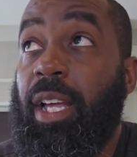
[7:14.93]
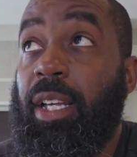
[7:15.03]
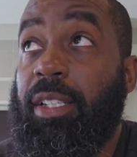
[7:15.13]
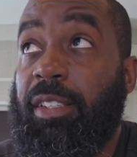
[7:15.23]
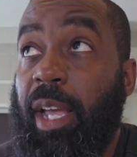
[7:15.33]

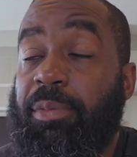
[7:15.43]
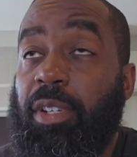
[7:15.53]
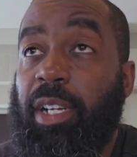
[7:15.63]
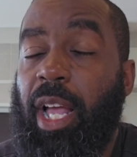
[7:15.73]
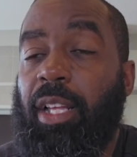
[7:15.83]

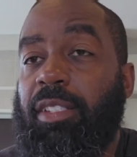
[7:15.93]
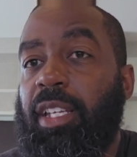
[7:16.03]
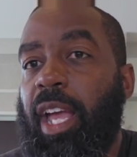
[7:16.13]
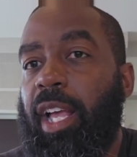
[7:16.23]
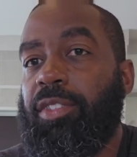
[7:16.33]
Samsung Galaxy
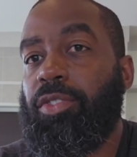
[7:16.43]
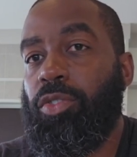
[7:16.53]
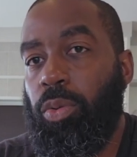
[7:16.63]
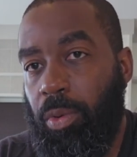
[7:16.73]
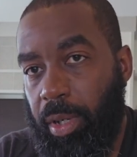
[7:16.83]

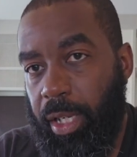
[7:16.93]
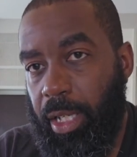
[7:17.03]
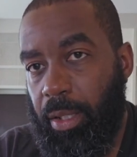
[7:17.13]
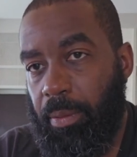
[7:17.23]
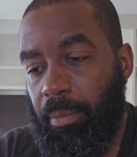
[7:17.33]

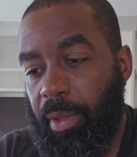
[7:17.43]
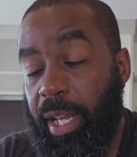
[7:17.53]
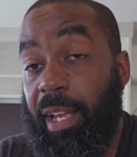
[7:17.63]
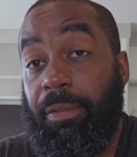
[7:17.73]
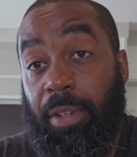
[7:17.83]
S20
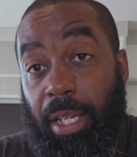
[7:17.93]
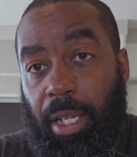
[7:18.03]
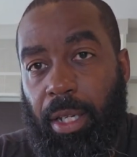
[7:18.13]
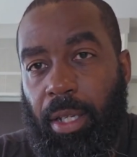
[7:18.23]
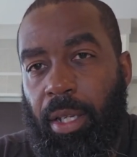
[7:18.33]

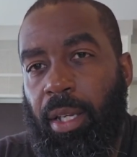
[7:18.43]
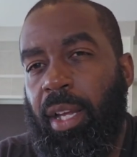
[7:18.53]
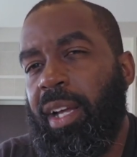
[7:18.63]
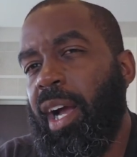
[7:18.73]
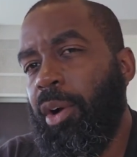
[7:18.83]
FE
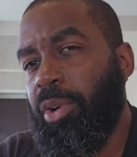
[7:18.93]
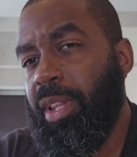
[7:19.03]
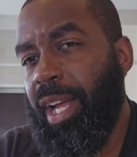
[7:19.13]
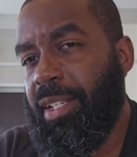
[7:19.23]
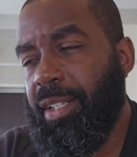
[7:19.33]
I
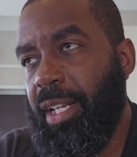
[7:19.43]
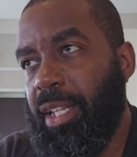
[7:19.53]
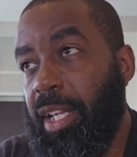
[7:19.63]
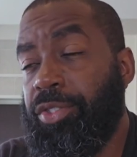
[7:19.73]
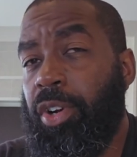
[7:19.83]
realized that
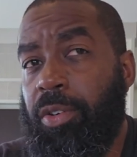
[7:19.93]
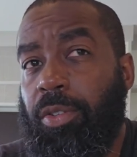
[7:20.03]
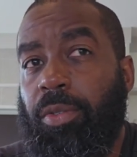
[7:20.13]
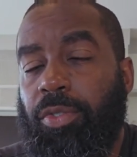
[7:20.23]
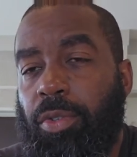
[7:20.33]

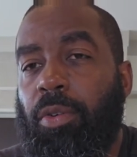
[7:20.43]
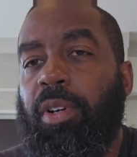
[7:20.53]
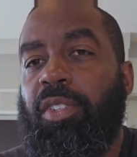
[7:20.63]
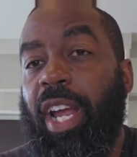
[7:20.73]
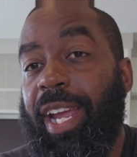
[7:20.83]
internal
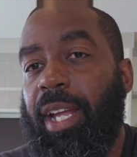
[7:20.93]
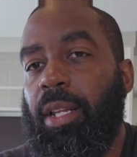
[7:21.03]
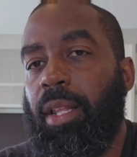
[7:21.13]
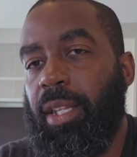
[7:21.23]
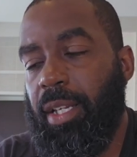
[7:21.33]
storage and
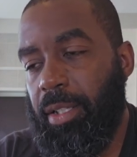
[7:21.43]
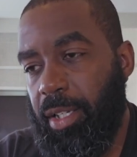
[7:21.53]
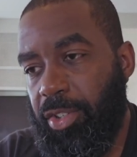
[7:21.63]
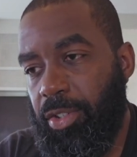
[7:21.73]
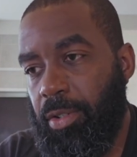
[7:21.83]
the
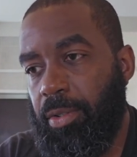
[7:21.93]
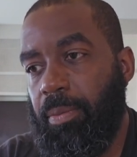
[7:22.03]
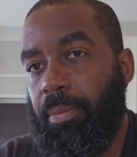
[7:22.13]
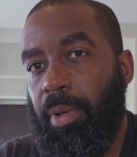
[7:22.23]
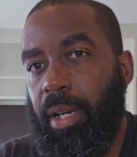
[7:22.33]

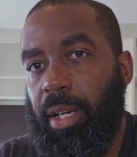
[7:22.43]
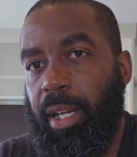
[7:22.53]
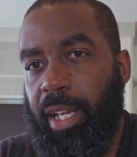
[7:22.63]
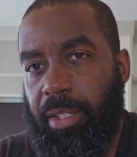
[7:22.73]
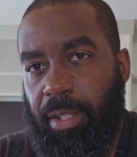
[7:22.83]
additional uh,
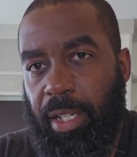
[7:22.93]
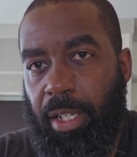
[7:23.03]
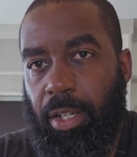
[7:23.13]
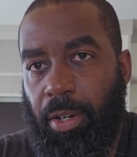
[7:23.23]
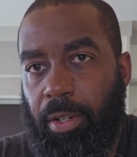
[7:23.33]

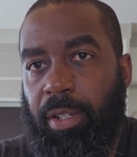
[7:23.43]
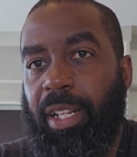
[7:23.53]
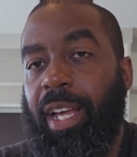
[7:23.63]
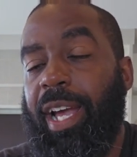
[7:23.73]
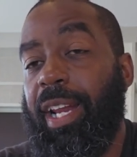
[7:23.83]
SD card that
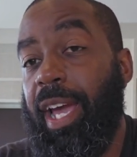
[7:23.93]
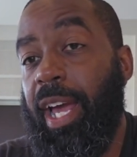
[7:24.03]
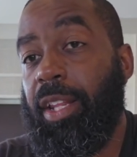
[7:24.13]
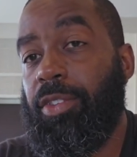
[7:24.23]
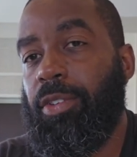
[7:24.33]
I had
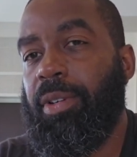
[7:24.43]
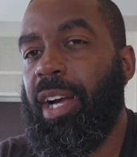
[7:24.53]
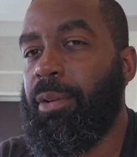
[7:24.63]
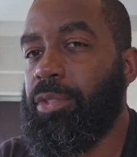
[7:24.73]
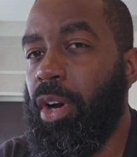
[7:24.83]
added to it,
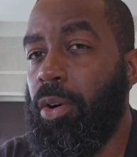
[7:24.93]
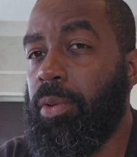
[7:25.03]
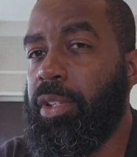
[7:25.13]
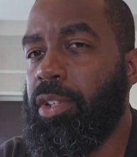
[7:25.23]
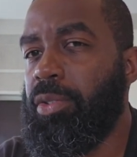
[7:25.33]
I was
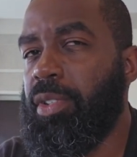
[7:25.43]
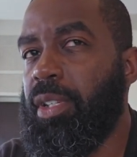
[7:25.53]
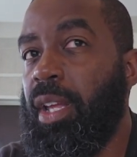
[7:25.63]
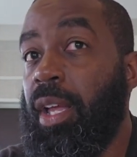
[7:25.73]
only using,